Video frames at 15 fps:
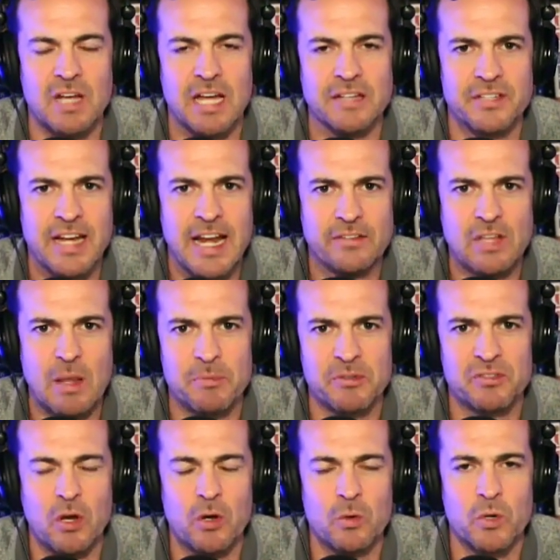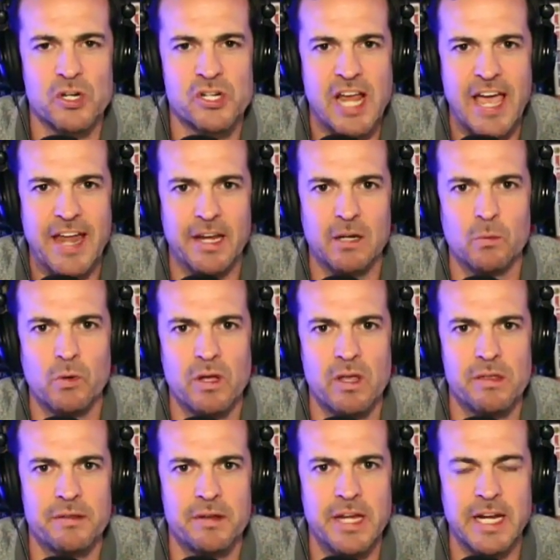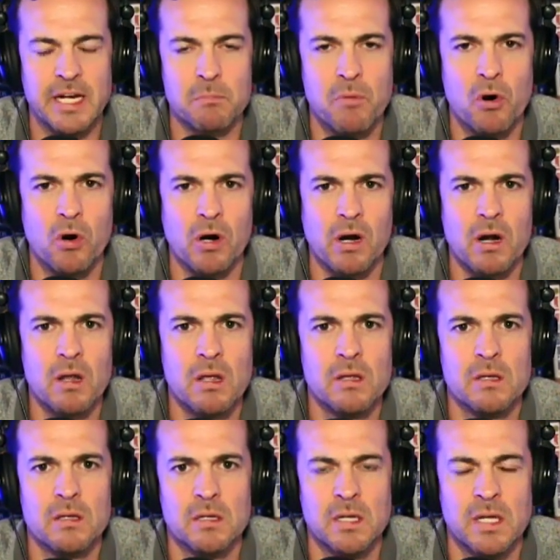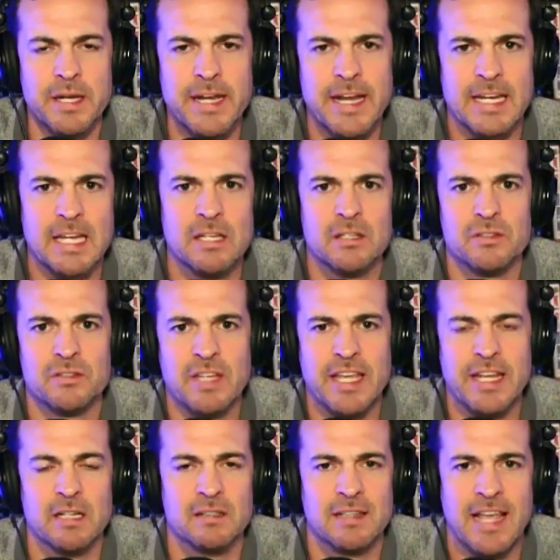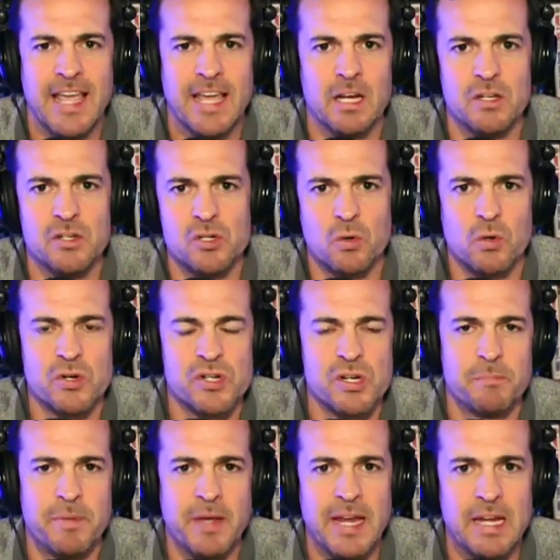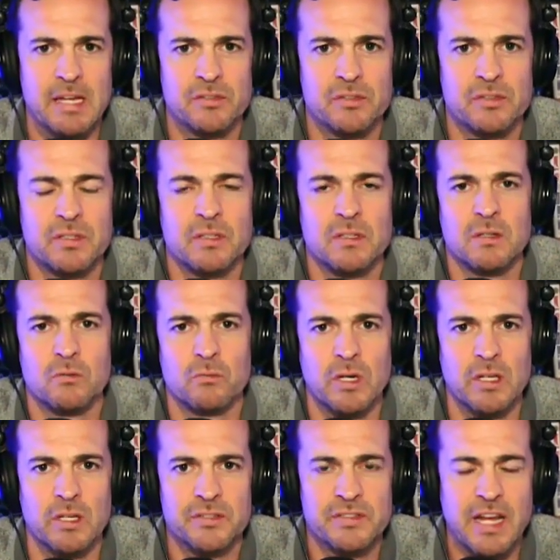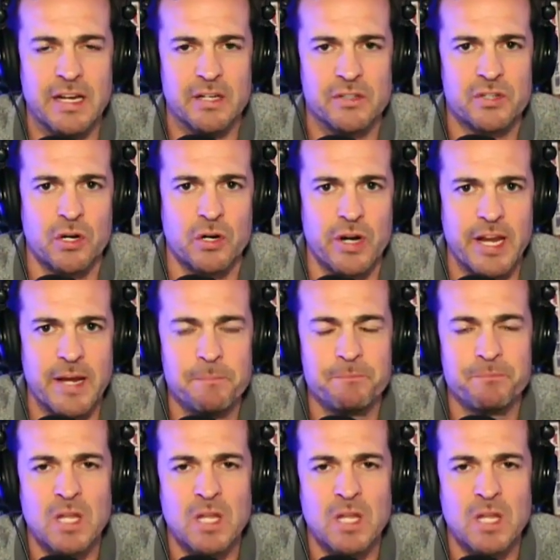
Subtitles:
On today's episode, we're chatting with Nick Moore. Nick is an Atlanta, Georgia-based real estate attorney.